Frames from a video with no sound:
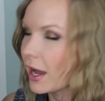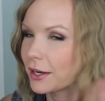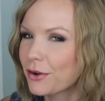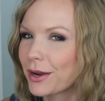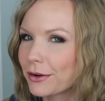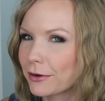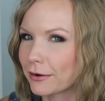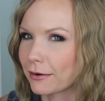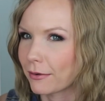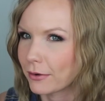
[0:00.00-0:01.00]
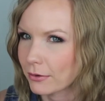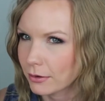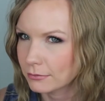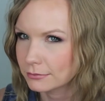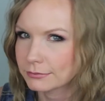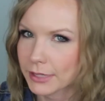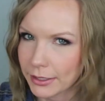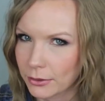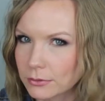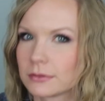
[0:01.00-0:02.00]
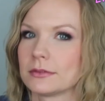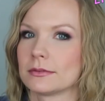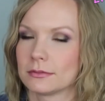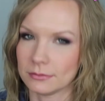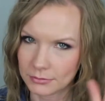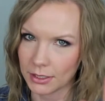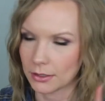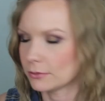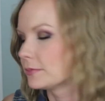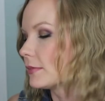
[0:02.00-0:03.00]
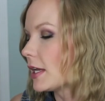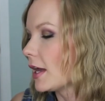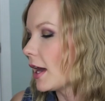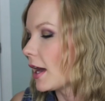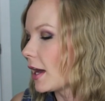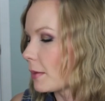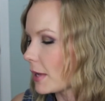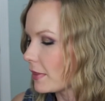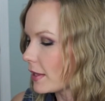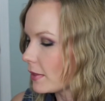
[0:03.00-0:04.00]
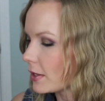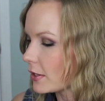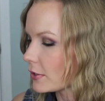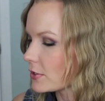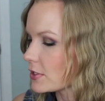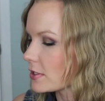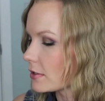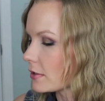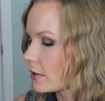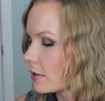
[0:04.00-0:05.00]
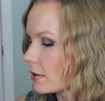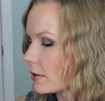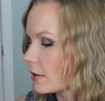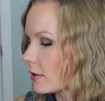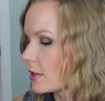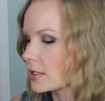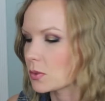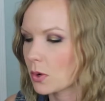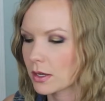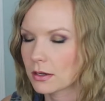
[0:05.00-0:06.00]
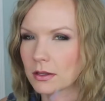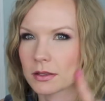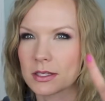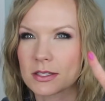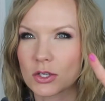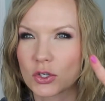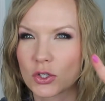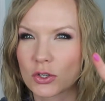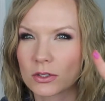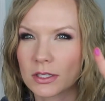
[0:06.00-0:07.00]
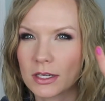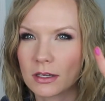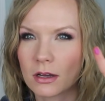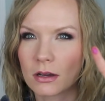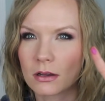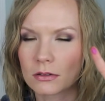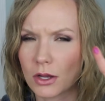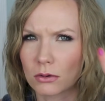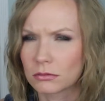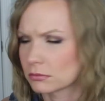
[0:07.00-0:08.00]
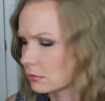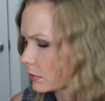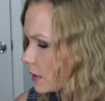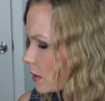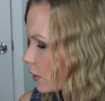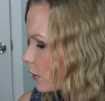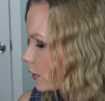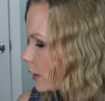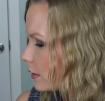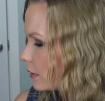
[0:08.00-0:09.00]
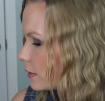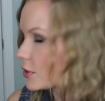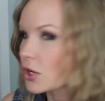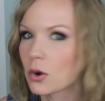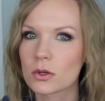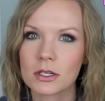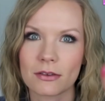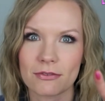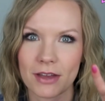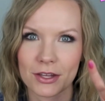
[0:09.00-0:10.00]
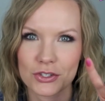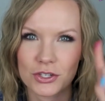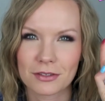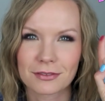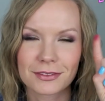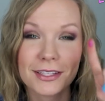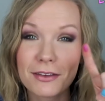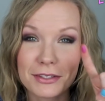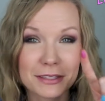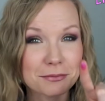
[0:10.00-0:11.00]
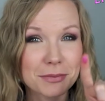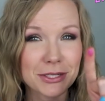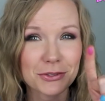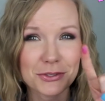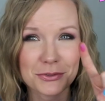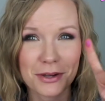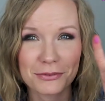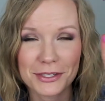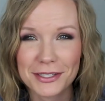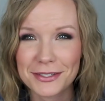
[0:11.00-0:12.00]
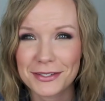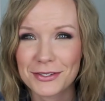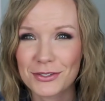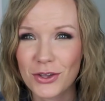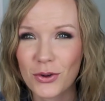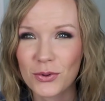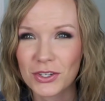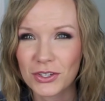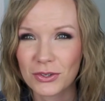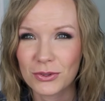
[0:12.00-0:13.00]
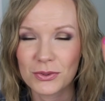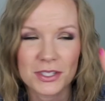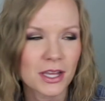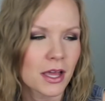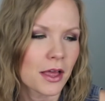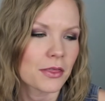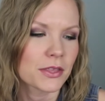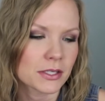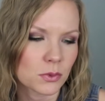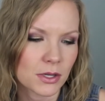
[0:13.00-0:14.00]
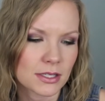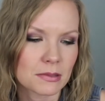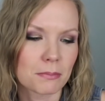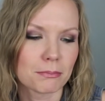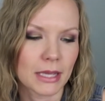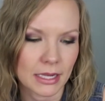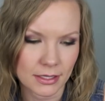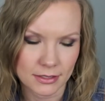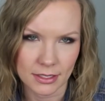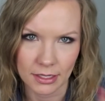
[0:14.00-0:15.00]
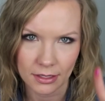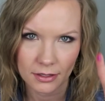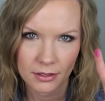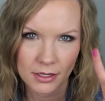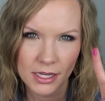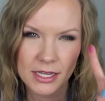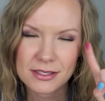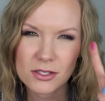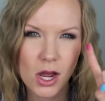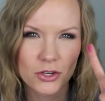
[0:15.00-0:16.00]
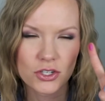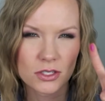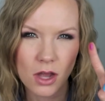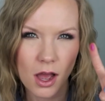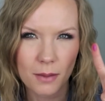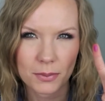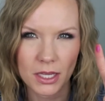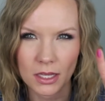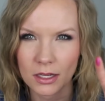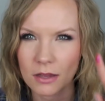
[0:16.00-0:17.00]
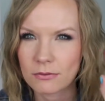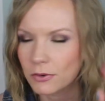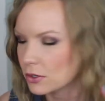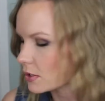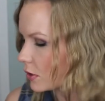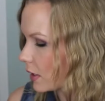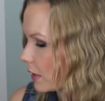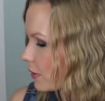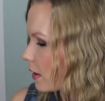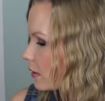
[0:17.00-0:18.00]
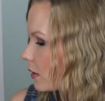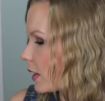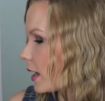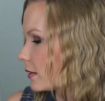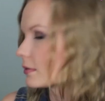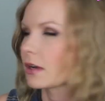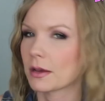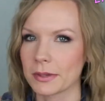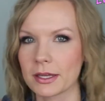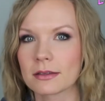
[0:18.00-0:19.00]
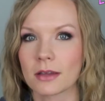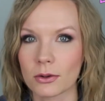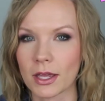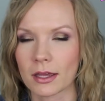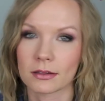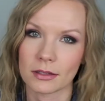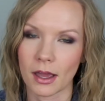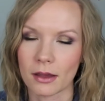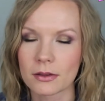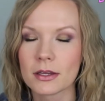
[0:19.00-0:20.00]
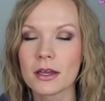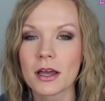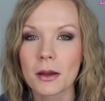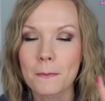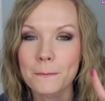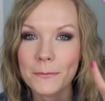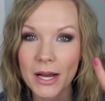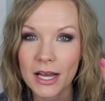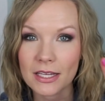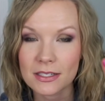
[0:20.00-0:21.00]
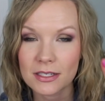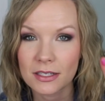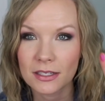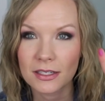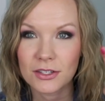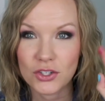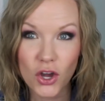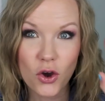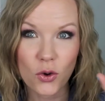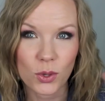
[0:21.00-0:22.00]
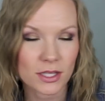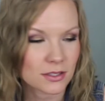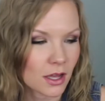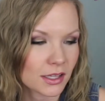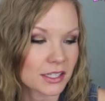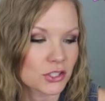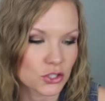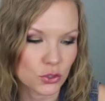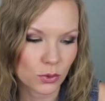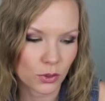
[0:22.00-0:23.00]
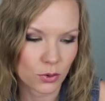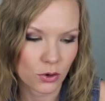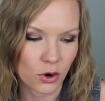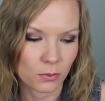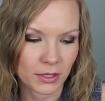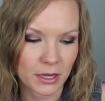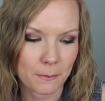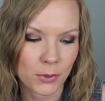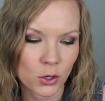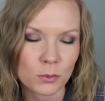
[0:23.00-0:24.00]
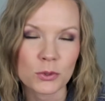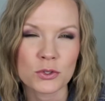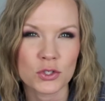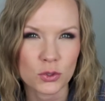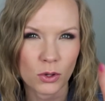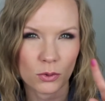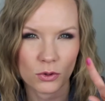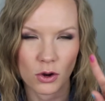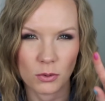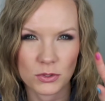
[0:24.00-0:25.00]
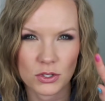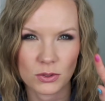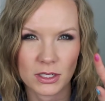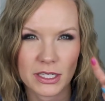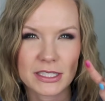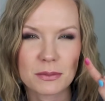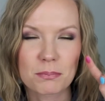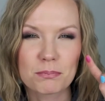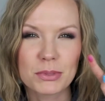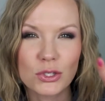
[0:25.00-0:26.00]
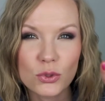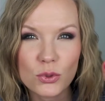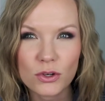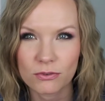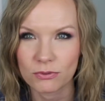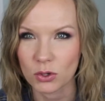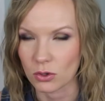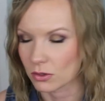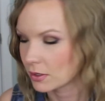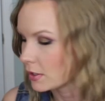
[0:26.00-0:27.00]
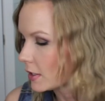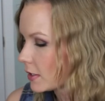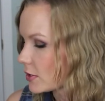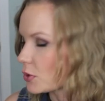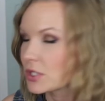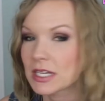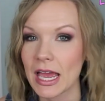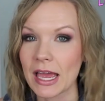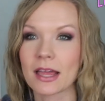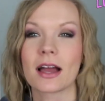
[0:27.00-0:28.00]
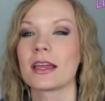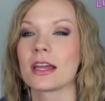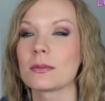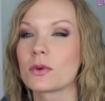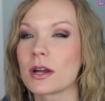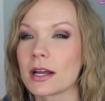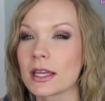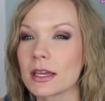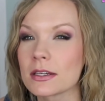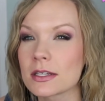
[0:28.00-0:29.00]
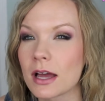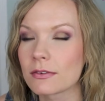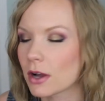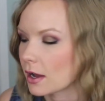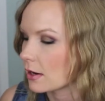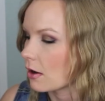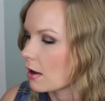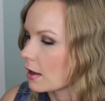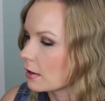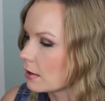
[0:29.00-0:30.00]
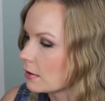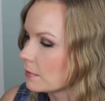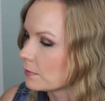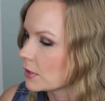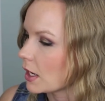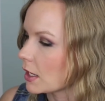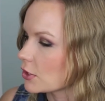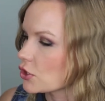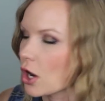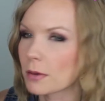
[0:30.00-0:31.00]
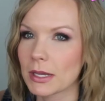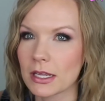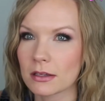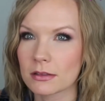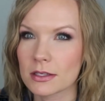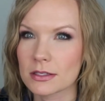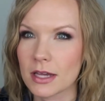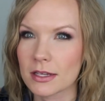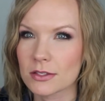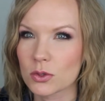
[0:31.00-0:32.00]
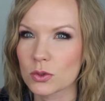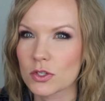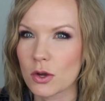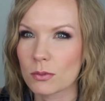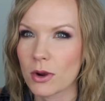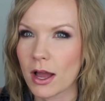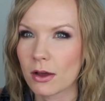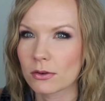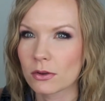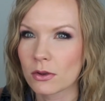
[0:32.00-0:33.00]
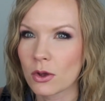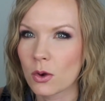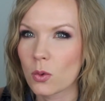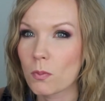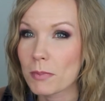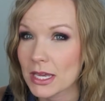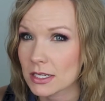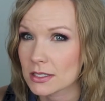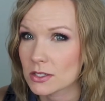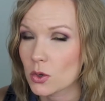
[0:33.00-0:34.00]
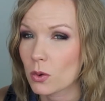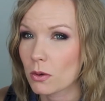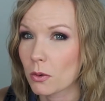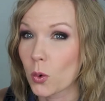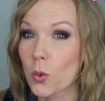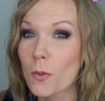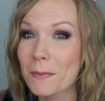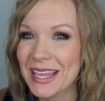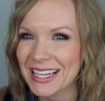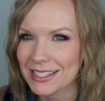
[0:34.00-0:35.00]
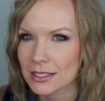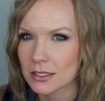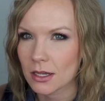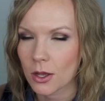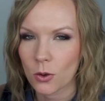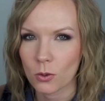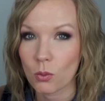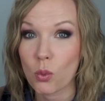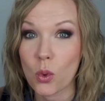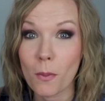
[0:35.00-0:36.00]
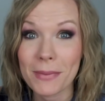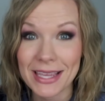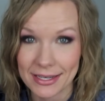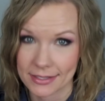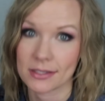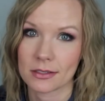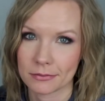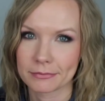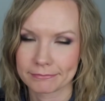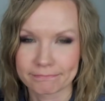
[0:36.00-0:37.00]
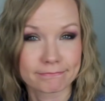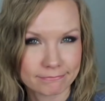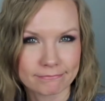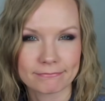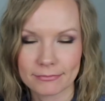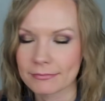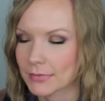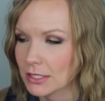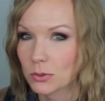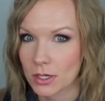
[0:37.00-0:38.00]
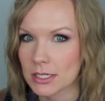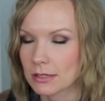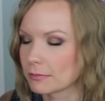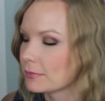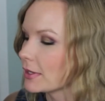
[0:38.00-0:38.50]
I know, I know, I know, I know, I know, I know, I know. Um, and then there's this one that's girly. No, that's not girly. Totally Fetch. Love it. Mean Girls reference. So cute. This one is amazing. It's not just a hot pink. At first look, I thought, okay, hot pink. Okay, yeah. But no, it's got like a duochrome, like a purple duochrome to it. It's beautiful. So today I am wearing it. I've got on uh, Charming, this nice cool tone brown, mixed, mixed, mixed. Mm-hmm. That's what I did.